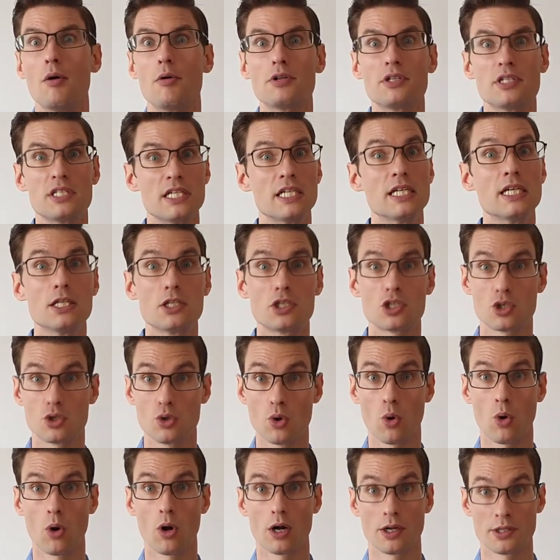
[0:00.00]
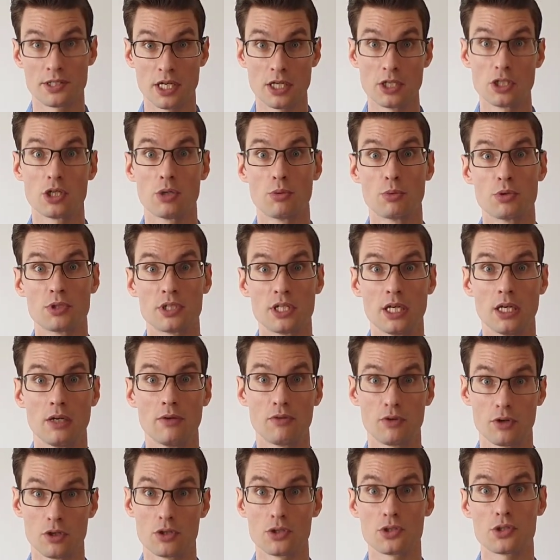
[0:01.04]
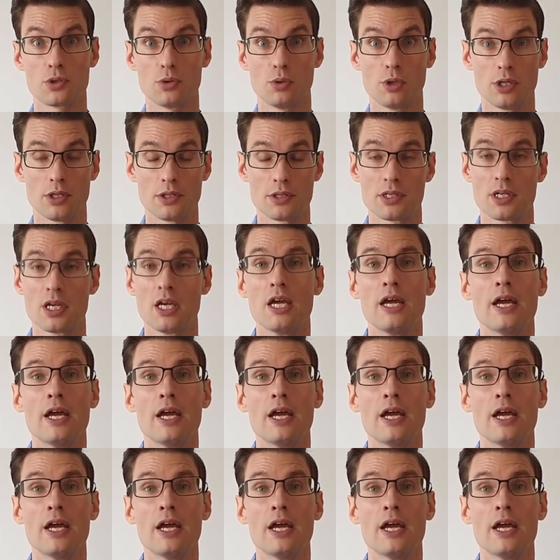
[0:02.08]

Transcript: teach your attention routine for your students